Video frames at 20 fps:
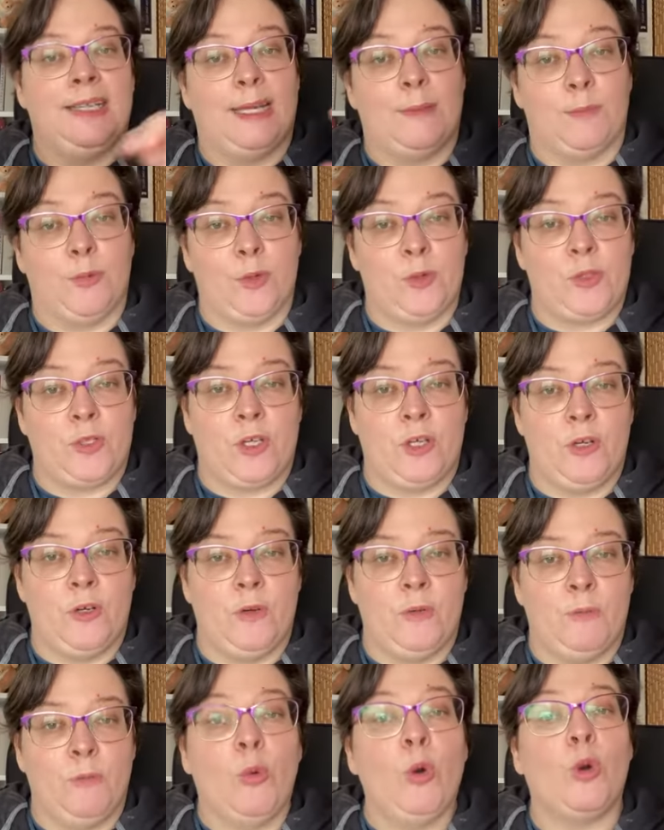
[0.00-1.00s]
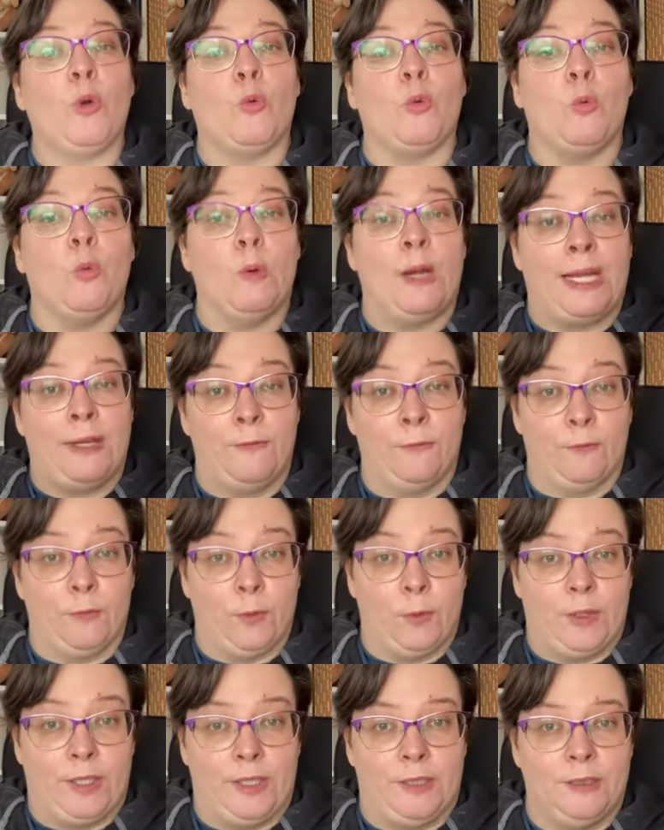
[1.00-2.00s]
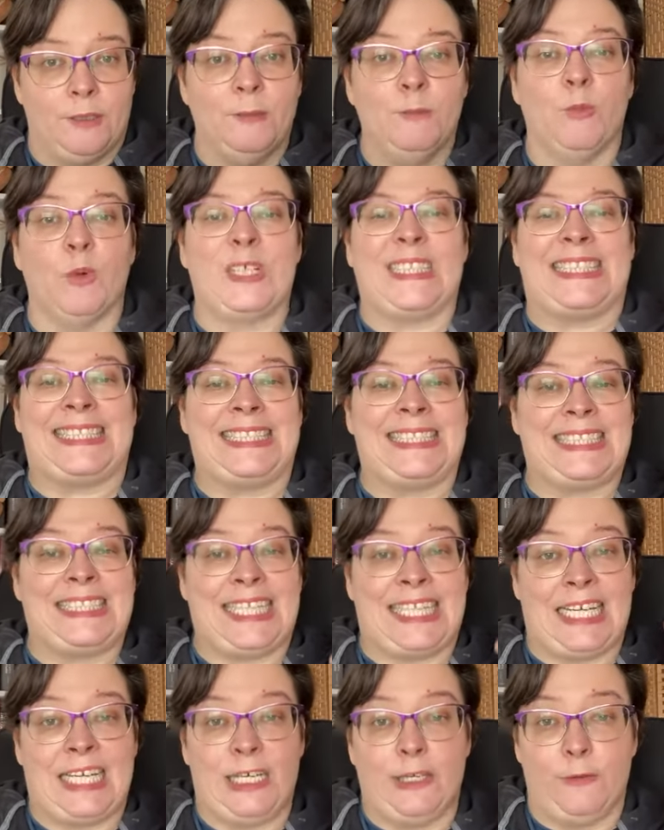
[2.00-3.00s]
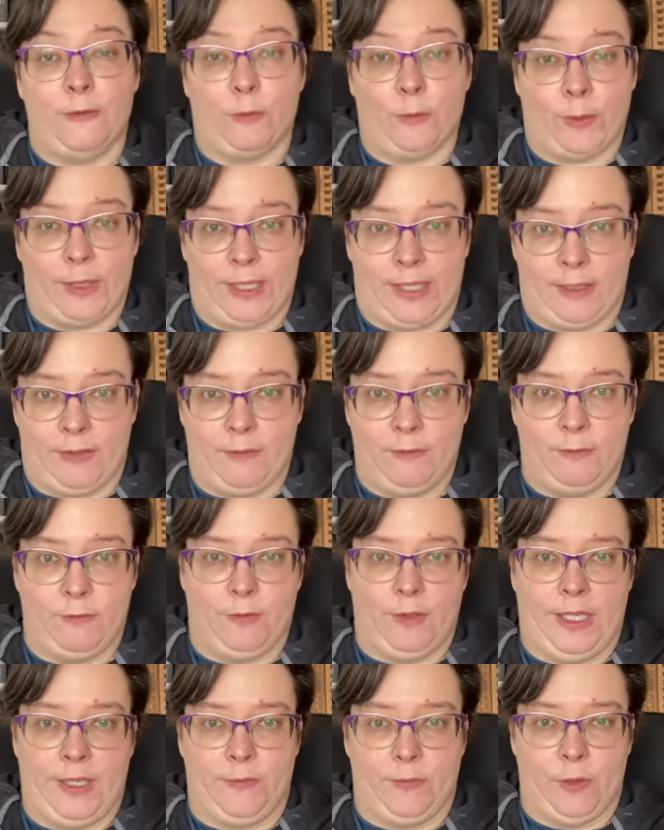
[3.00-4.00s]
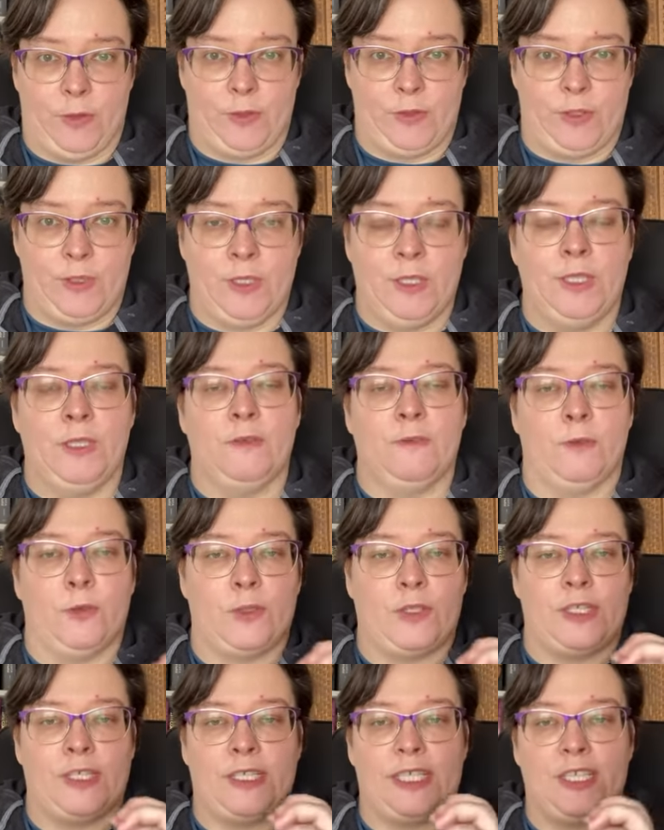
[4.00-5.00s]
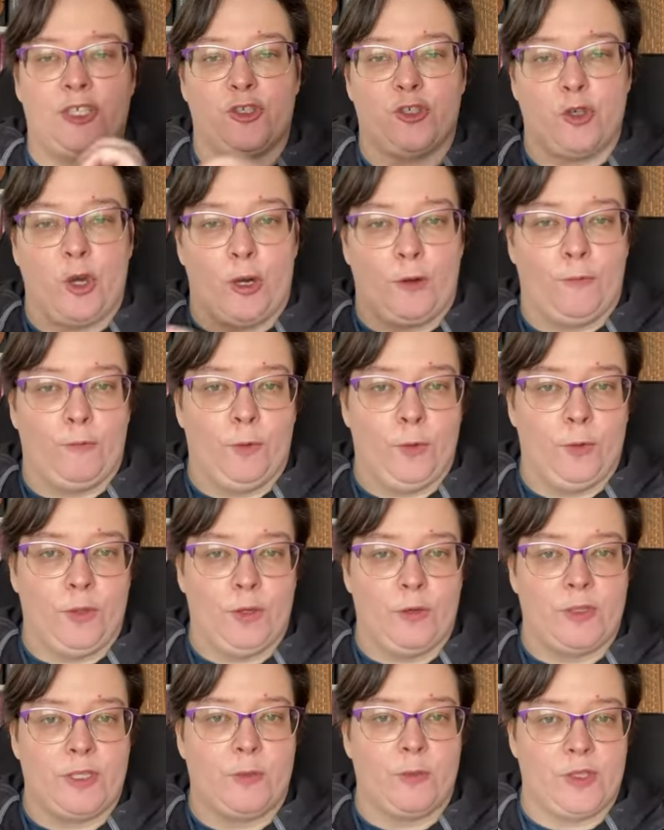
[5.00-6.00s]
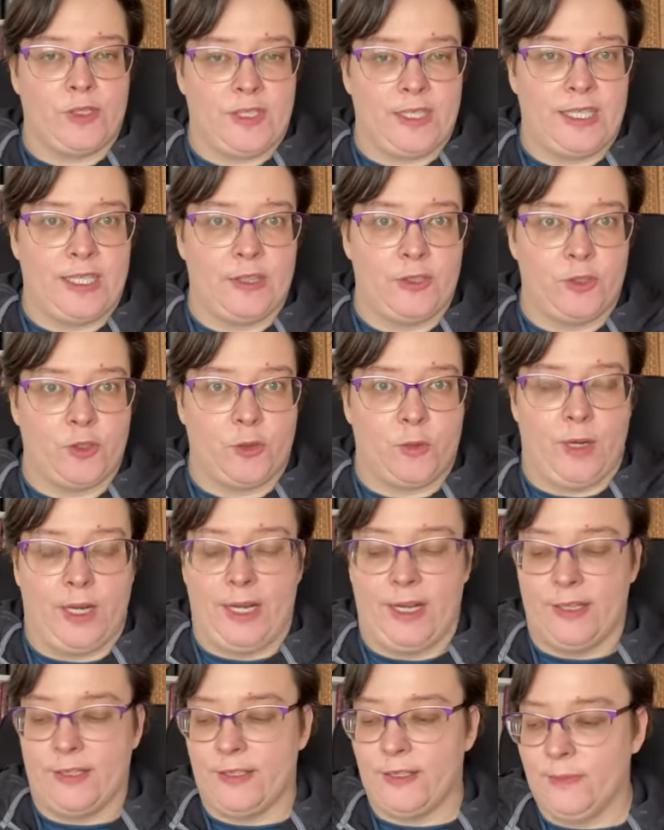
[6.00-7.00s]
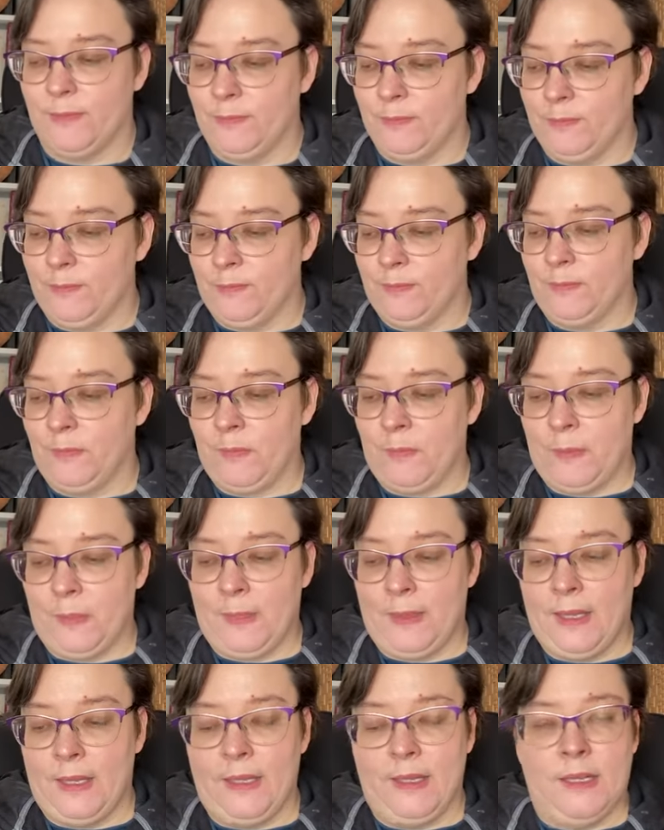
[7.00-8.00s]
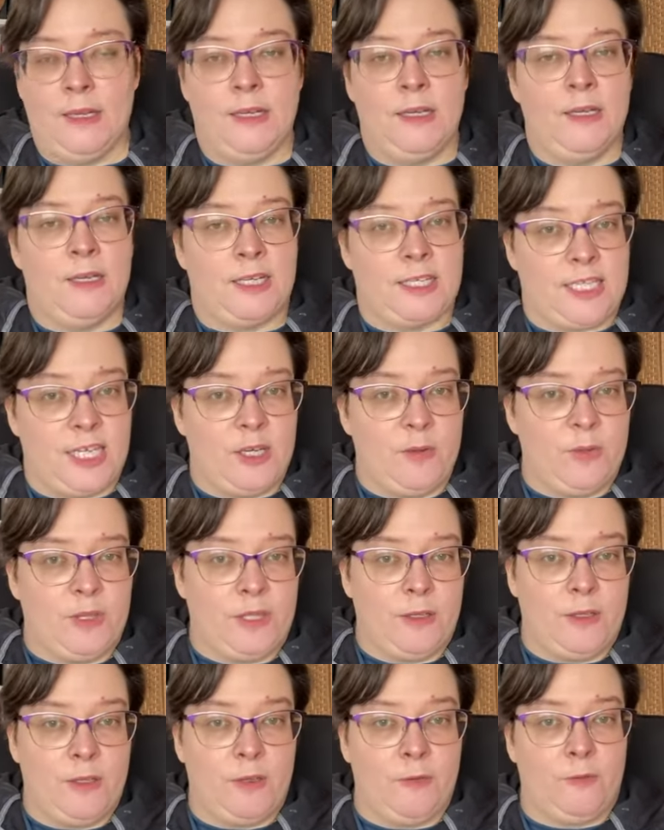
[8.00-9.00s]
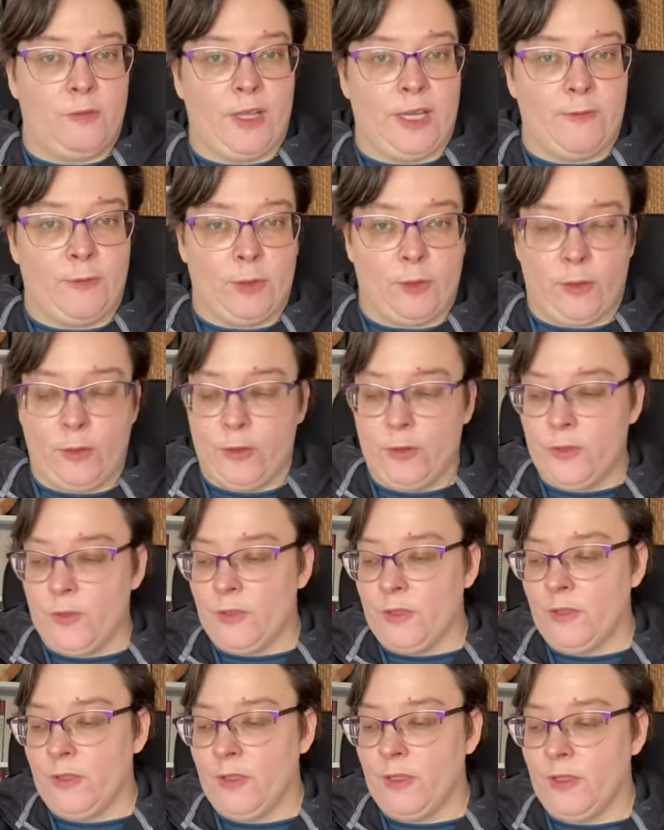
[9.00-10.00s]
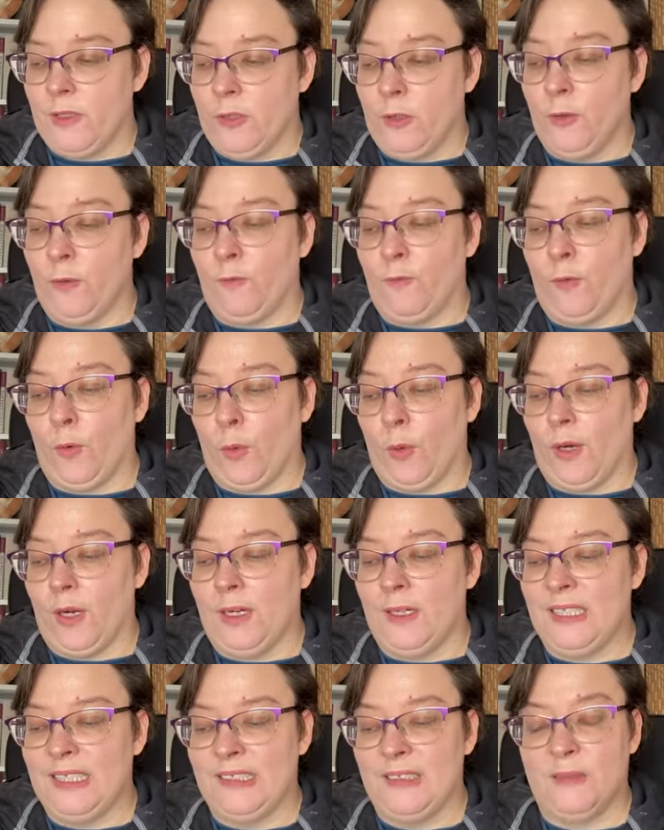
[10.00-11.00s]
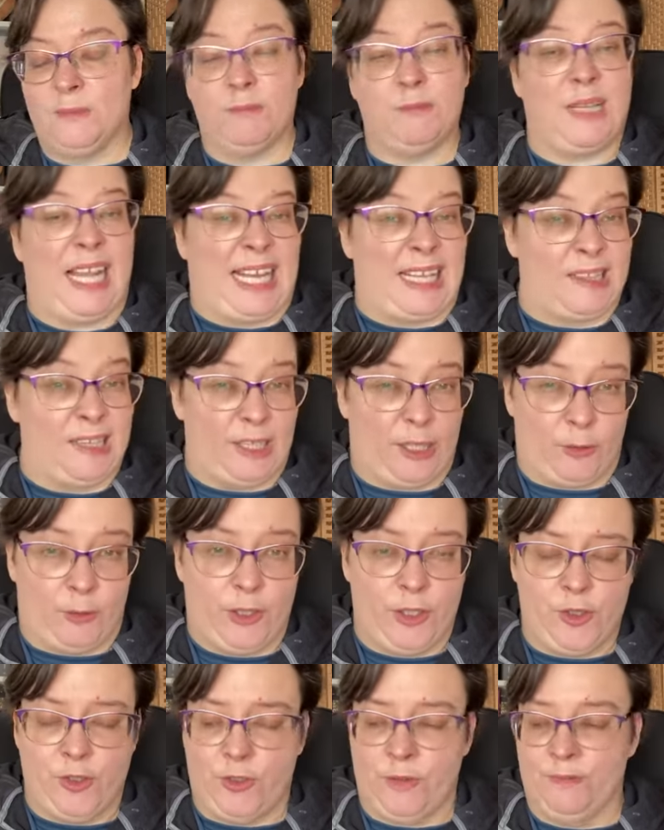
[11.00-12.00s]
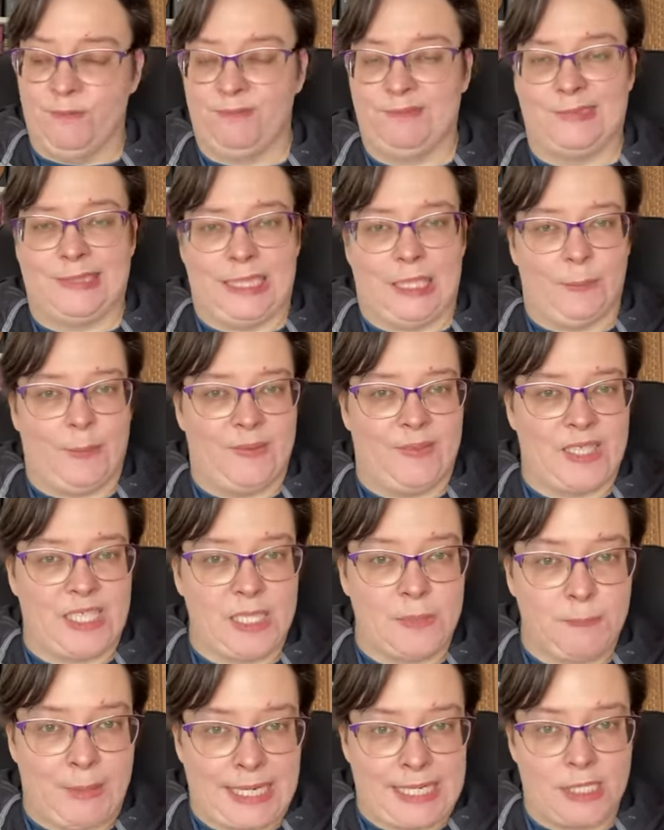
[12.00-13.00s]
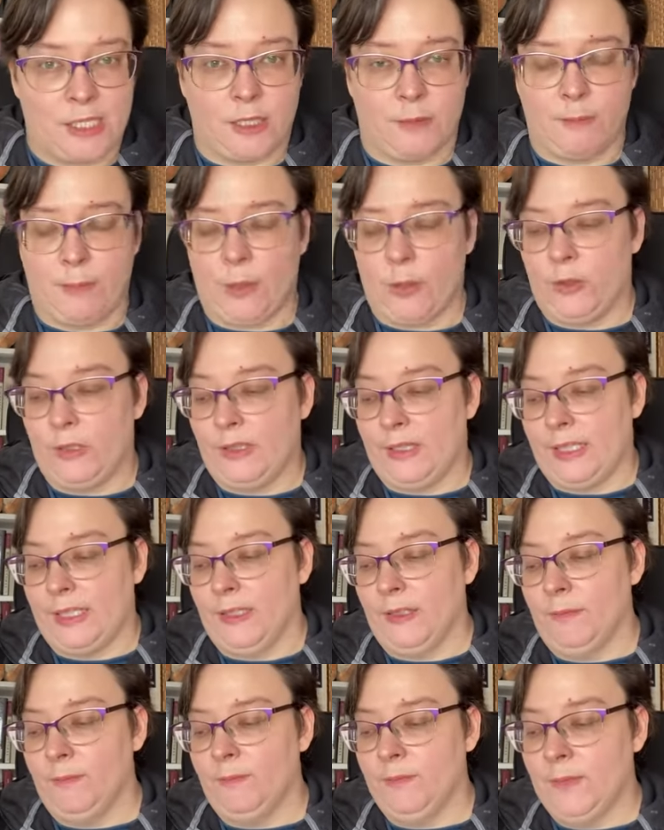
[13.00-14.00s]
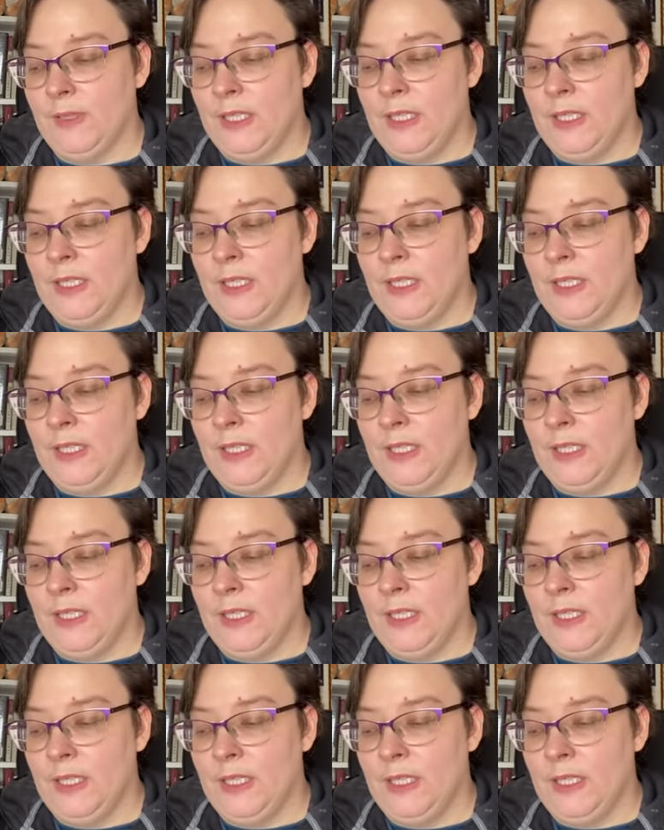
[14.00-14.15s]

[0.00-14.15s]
Lambrusco, more red fruited, more savory flavors versus these dark fruit notes that we're seeing in the Shiraz. Continue with the flavor clues. Clue 4, black licorice, a little bit of a spice component there.